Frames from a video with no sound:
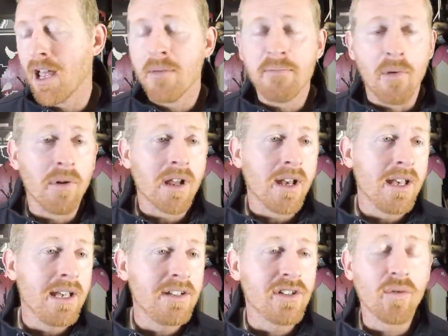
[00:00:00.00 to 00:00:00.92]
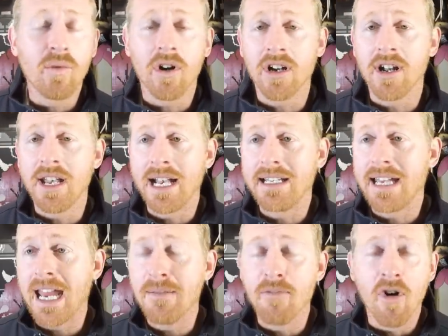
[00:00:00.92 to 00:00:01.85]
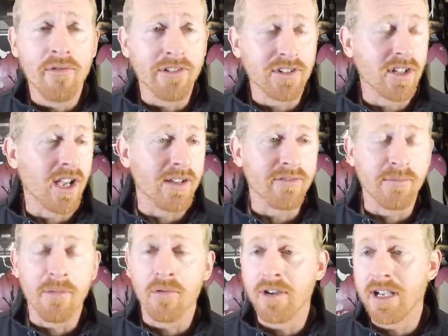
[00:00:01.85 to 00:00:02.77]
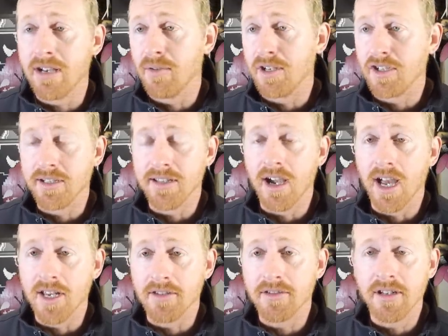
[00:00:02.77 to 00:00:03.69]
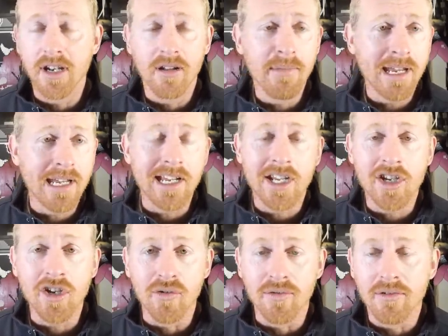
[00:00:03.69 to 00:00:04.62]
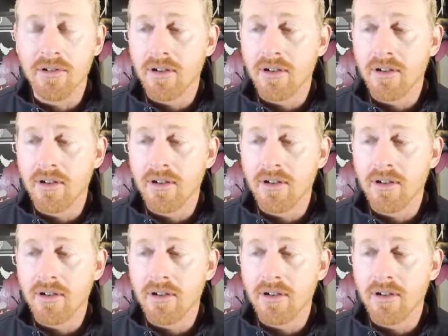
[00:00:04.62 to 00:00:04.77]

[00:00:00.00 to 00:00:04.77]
but we're going to need you to work on that game over sign for Maria when she dies. You know, make it cute.